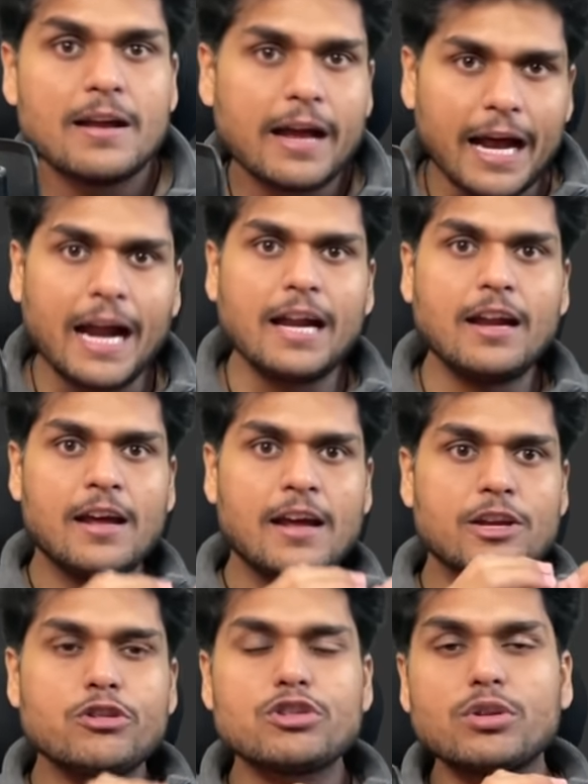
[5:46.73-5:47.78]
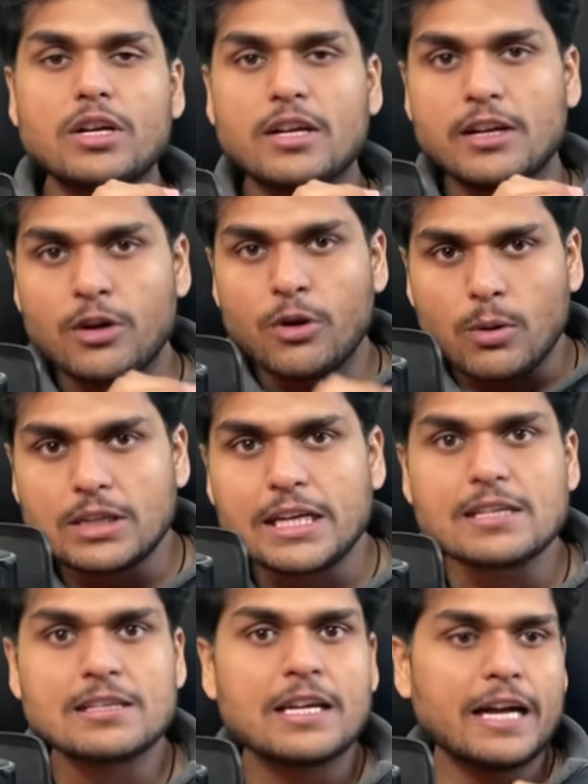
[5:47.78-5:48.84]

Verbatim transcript: And you should know these,